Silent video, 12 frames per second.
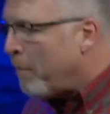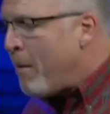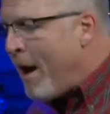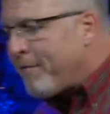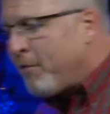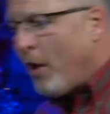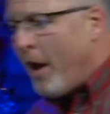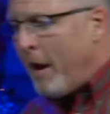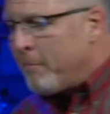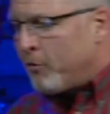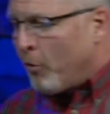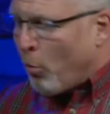
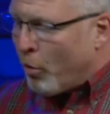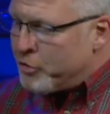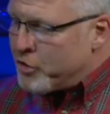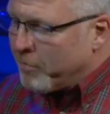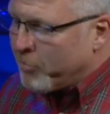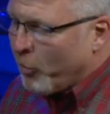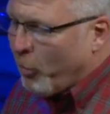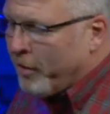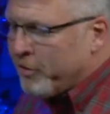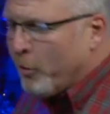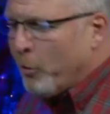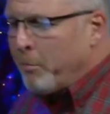Bethlehem to worship the one
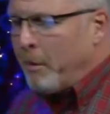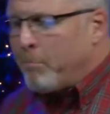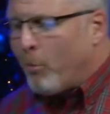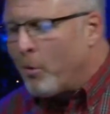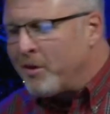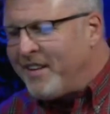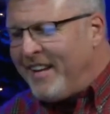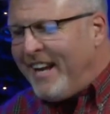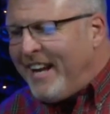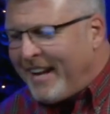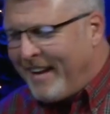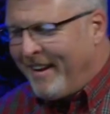that would be born
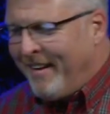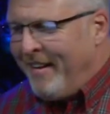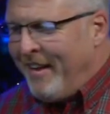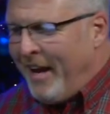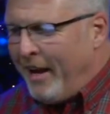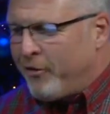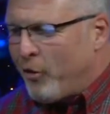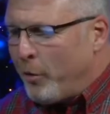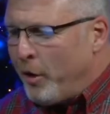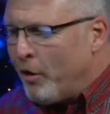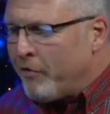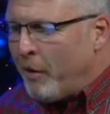king. And so
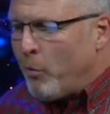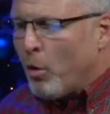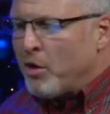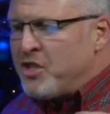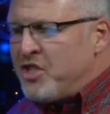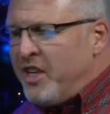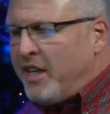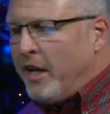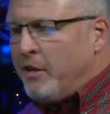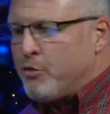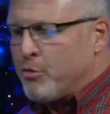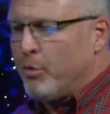here they were
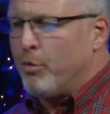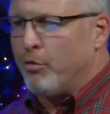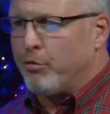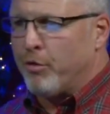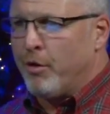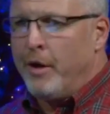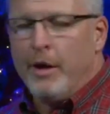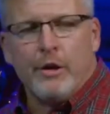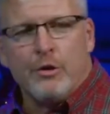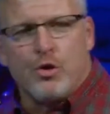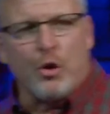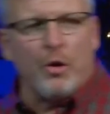seeking truth
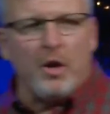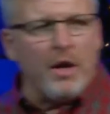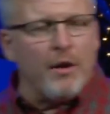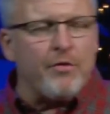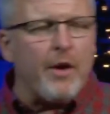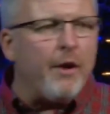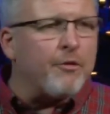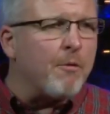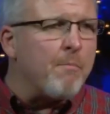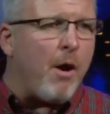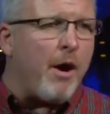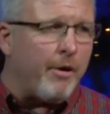journeying a thousand
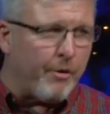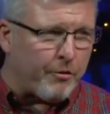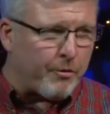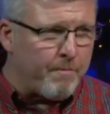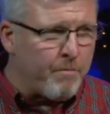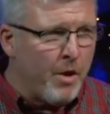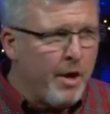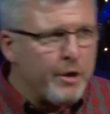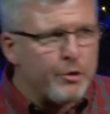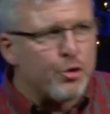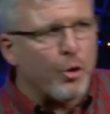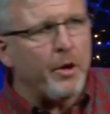miles,
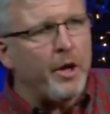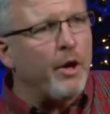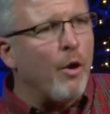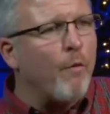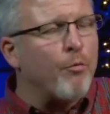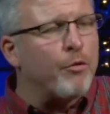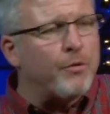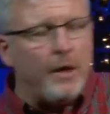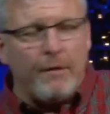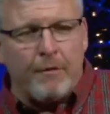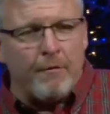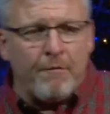journeying over
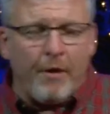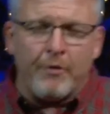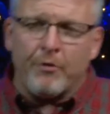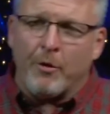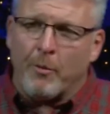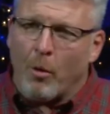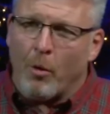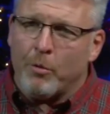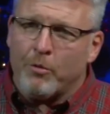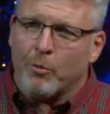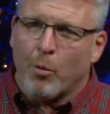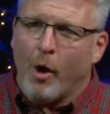thief infested
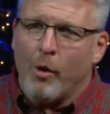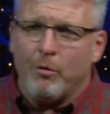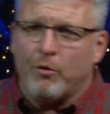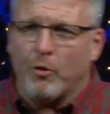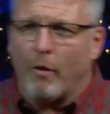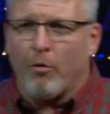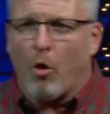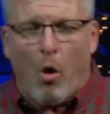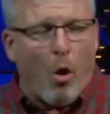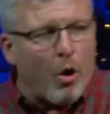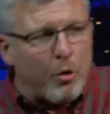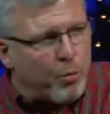road, roads, over
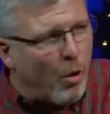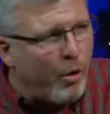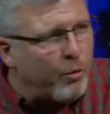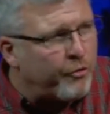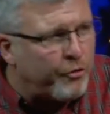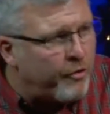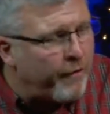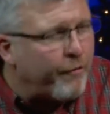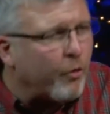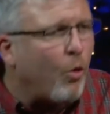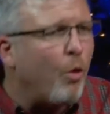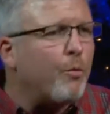hard roads,
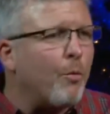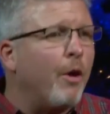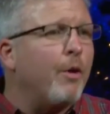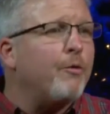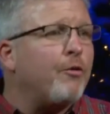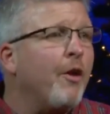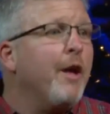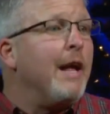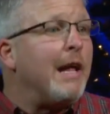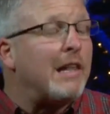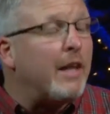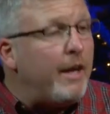difficult roads,
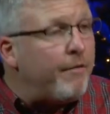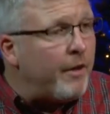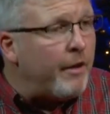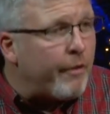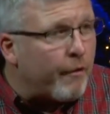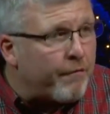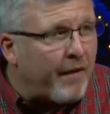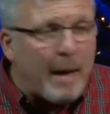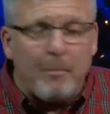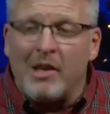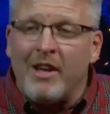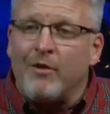leaving their
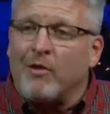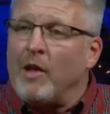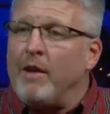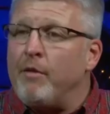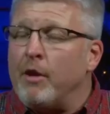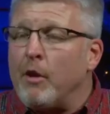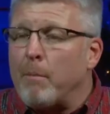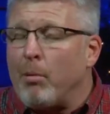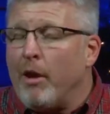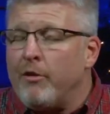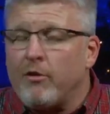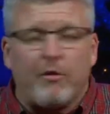families, leaving their
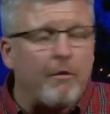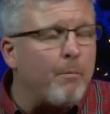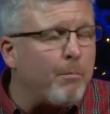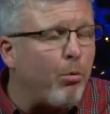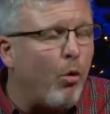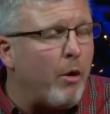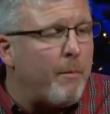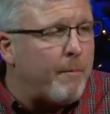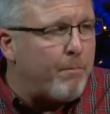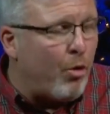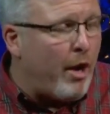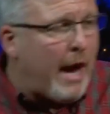places of
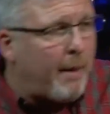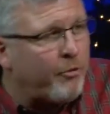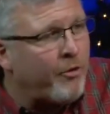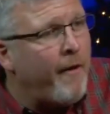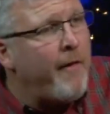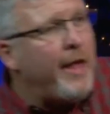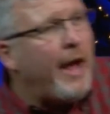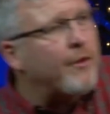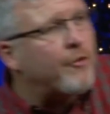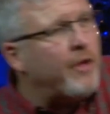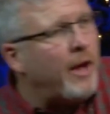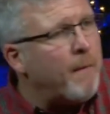employment, perhaps,
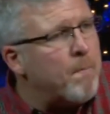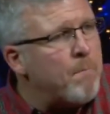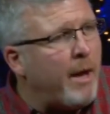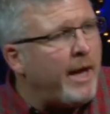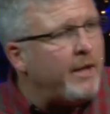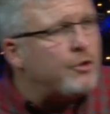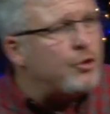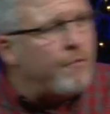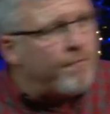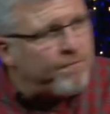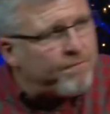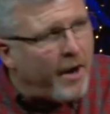as they made
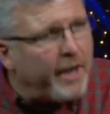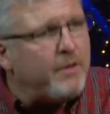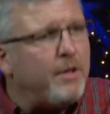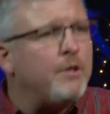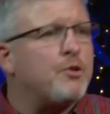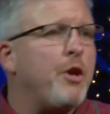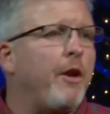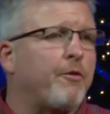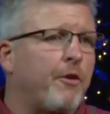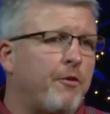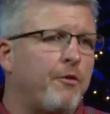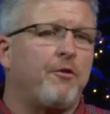finding
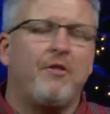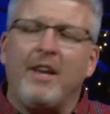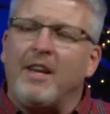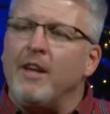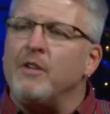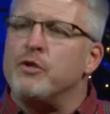Jesus, seeking